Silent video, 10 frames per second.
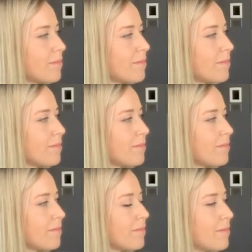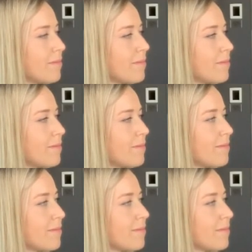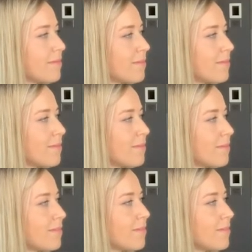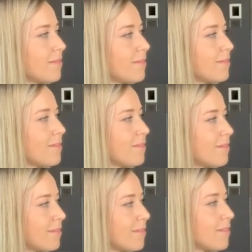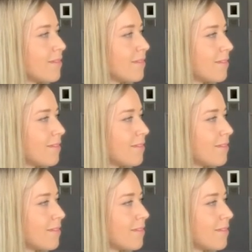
(silent)